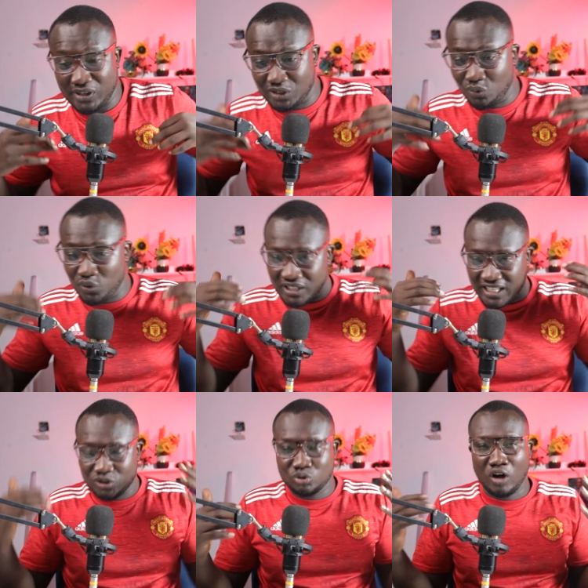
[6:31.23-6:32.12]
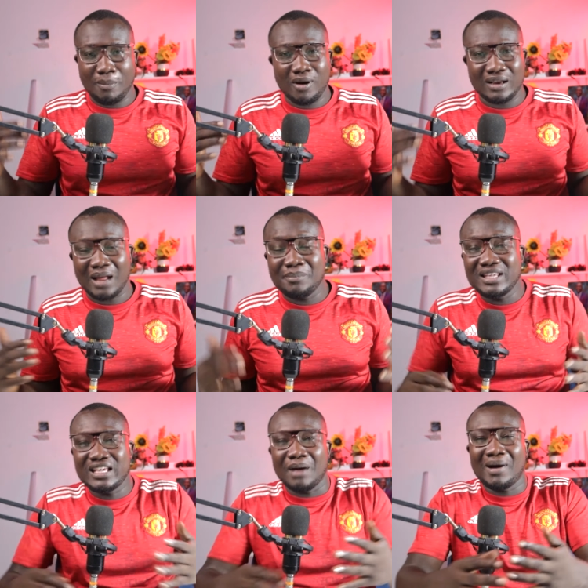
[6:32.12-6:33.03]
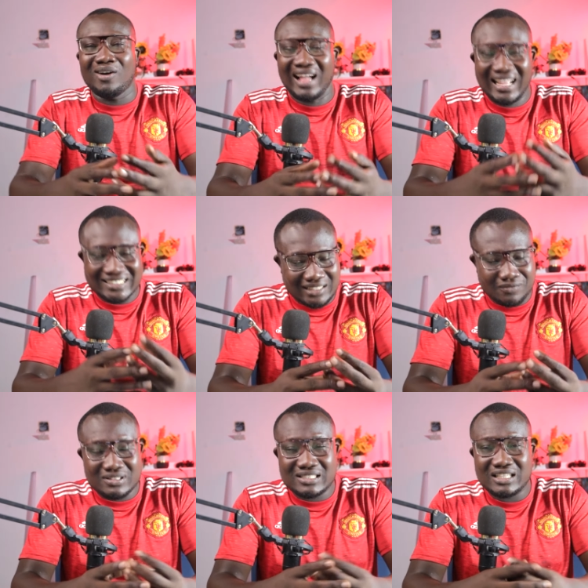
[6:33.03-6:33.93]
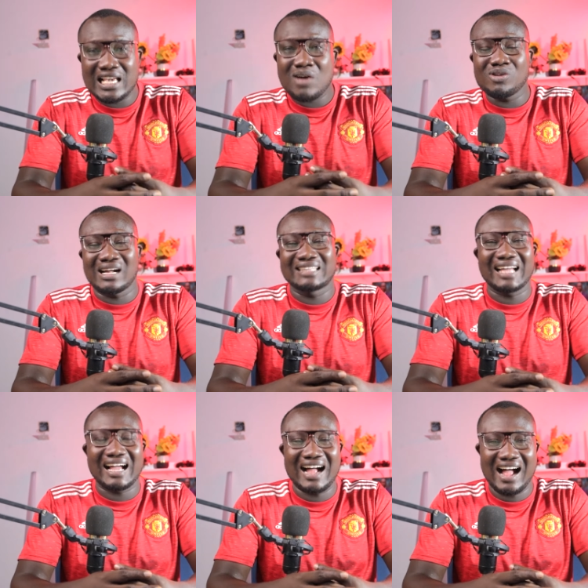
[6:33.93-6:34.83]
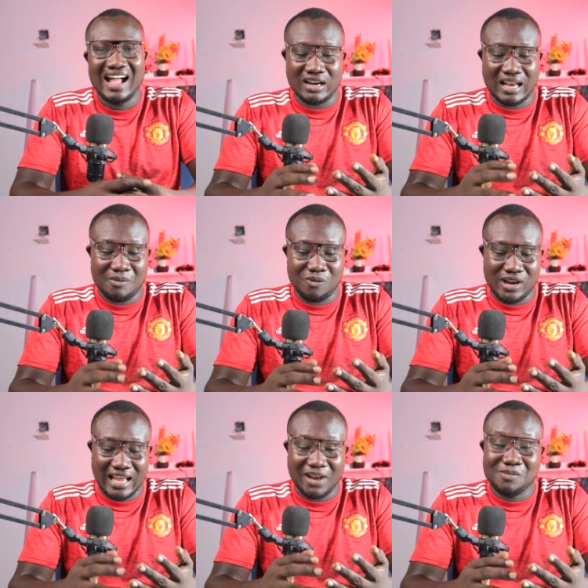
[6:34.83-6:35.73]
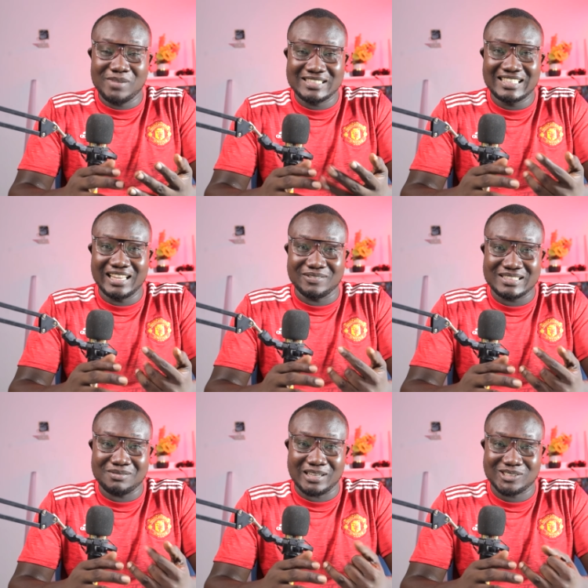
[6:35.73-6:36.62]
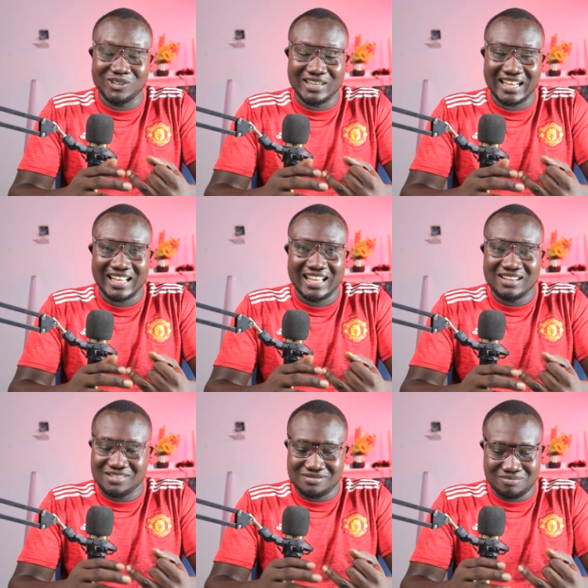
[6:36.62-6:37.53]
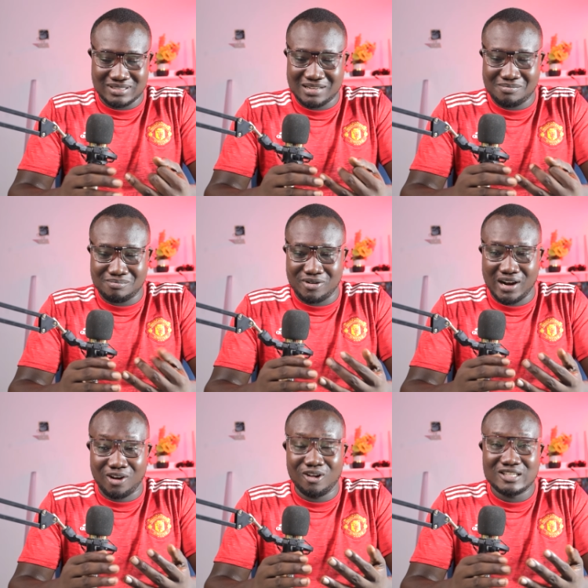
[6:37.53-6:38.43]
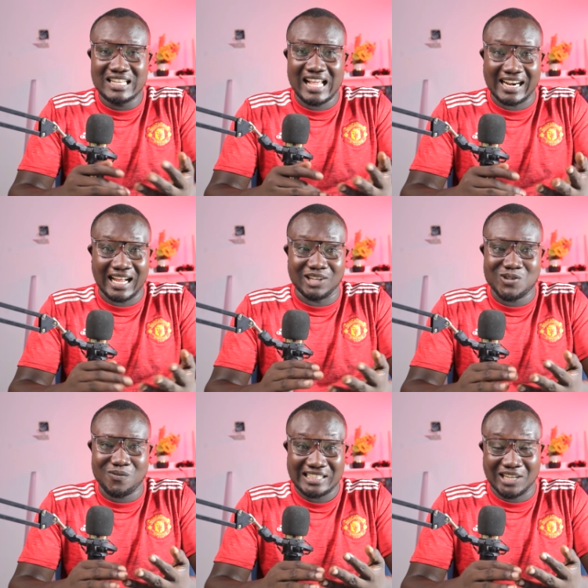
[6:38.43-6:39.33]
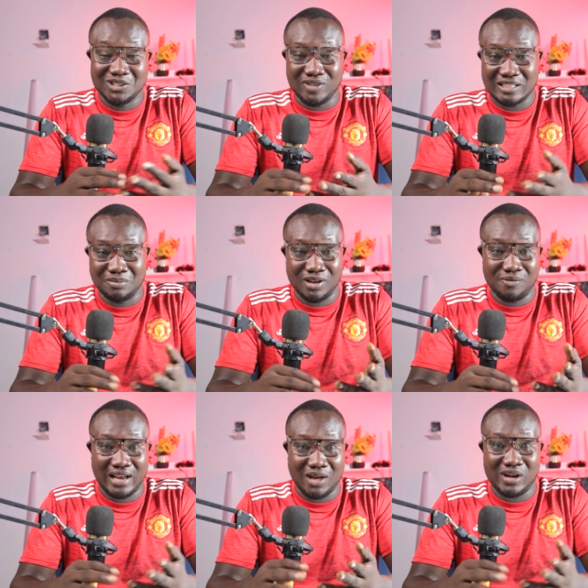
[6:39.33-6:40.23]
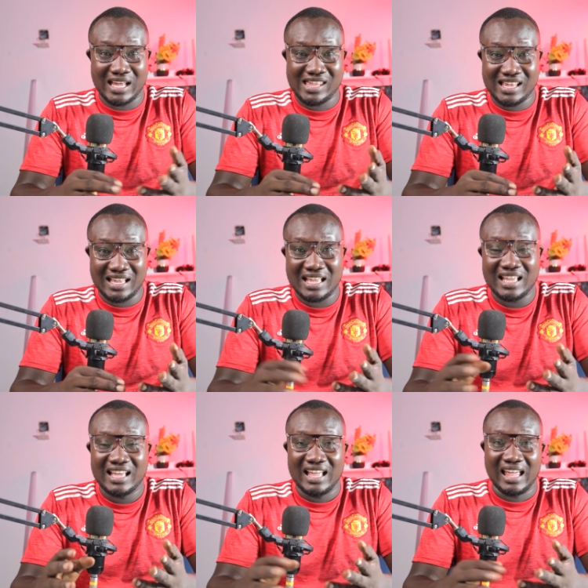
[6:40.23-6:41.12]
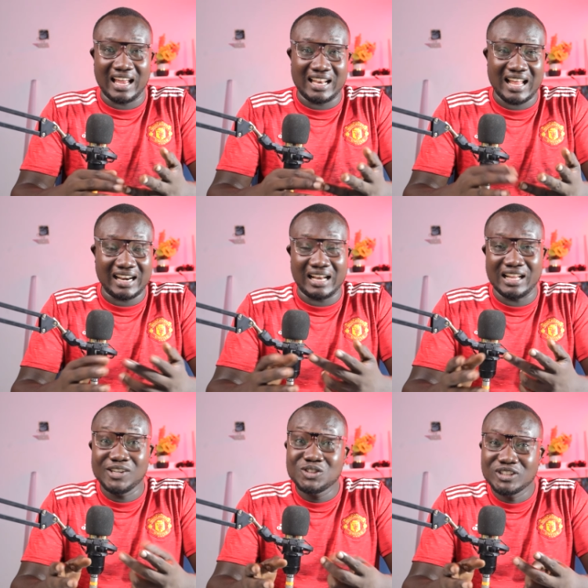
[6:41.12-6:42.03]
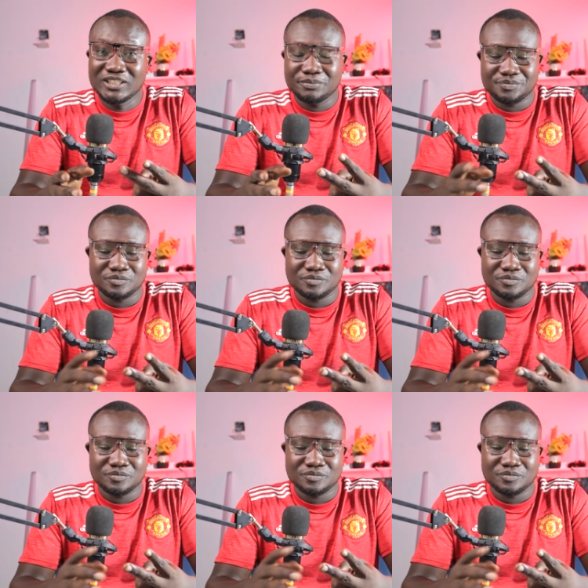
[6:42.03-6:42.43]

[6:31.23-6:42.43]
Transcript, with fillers: We need to, we need to talk about Lamine Yamal, a seventeen-year-old attacker. When, La, when Lionel Messi left Barcelona, Barca miraculously had Ansu Fati. Ansu Fati played for like one year and then had an injury.